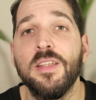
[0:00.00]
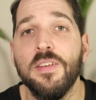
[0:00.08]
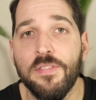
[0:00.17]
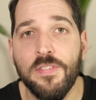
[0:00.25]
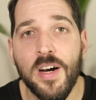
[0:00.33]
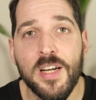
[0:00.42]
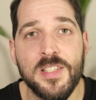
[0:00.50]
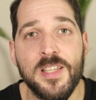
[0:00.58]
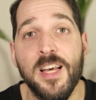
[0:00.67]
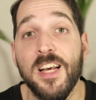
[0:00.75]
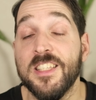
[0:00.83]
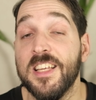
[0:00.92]
device
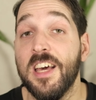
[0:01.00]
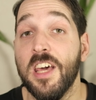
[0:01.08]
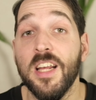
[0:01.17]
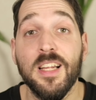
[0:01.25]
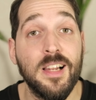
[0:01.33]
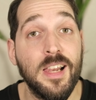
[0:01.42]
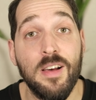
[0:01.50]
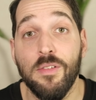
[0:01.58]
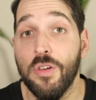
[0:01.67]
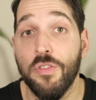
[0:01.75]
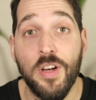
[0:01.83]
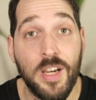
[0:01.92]
has a great level
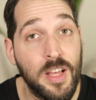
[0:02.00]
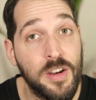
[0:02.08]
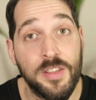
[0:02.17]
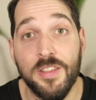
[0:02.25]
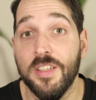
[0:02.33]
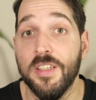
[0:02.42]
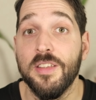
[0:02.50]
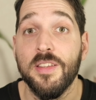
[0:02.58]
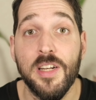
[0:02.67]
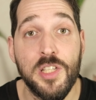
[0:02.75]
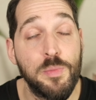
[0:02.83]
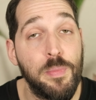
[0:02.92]
of clarity,
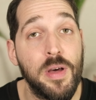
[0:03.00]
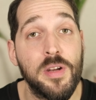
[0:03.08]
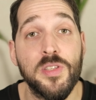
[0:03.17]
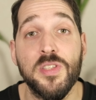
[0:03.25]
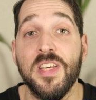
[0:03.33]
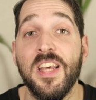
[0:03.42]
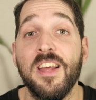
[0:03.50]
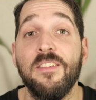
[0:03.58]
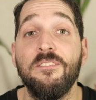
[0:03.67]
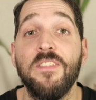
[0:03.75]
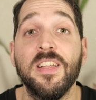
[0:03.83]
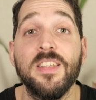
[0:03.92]
transparency and
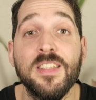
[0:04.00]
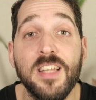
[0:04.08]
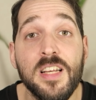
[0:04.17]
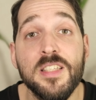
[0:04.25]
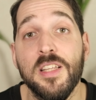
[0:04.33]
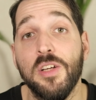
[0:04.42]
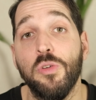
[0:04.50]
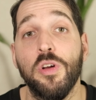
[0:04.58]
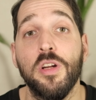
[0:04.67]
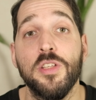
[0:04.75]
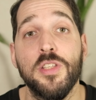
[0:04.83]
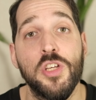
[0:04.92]
fantastic
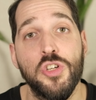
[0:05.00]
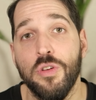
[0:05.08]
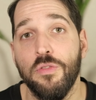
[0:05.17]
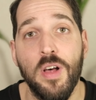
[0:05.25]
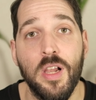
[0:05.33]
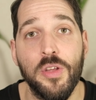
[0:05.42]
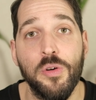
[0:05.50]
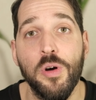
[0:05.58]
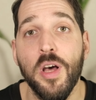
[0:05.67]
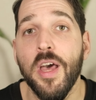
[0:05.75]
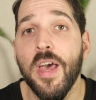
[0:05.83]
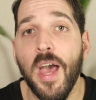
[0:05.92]
organizational value.
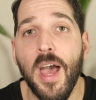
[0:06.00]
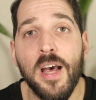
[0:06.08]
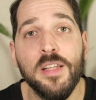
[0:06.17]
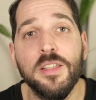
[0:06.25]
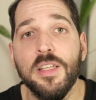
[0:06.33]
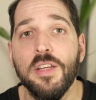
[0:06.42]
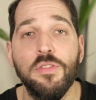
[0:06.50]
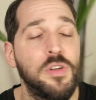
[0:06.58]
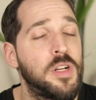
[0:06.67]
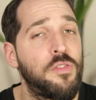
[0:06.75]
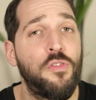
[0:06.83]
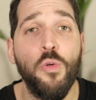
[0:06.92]
Add even
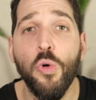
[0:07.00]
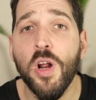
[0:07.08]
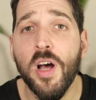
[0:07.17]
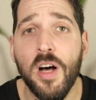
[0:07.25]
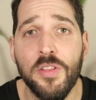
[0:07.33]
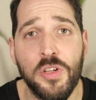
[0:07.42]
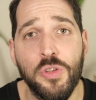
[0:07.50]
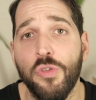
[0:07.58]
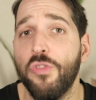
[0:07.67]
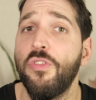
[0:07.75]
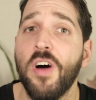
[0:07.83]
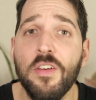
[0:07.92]
a 400 or
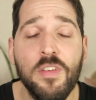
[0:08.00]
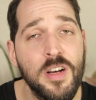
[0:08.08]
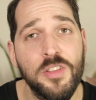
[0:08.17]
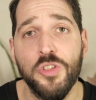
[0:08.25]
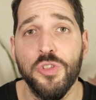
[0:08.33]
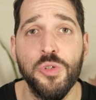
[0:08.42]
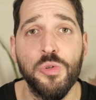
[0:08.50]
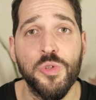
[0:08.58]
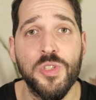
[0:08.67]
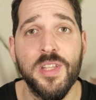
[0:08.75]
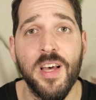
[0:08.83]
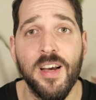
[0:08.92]
500
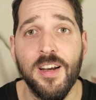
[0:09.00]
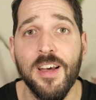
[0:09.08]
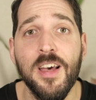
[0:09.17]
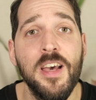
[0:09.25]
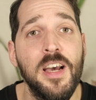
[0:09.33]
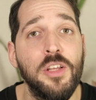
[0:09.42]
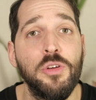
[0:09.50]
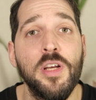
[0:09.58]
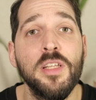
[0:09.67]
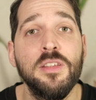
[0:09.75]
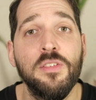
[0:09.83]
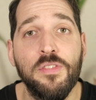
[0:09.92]
euros DAC and you
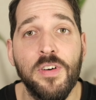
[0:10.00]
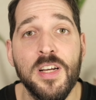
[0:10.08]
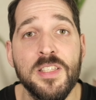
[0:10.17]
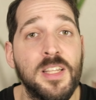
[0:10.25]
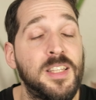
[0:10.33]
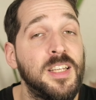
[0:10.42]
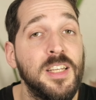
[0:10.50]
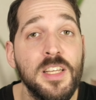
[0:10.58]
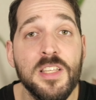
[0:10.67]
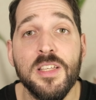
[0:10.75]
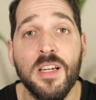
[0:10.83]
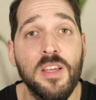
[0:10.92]
get a device that
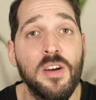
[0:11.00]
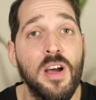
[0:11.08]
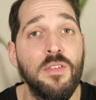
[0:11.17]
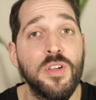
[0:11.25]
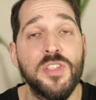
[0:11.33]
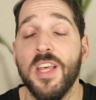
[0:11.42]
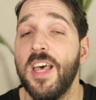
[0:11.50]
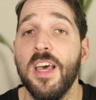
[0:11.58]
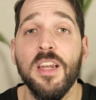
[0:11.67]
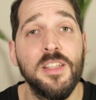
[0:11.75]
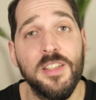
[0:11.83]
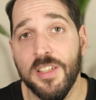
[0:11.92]
easily rivals
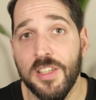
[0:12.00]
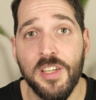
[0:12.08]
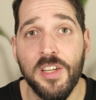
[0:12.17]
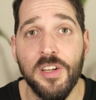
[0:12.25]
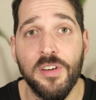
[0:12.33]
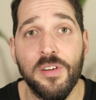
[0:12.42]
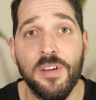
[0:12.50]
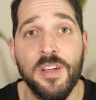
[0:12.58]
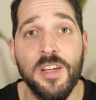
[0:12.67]
anything here.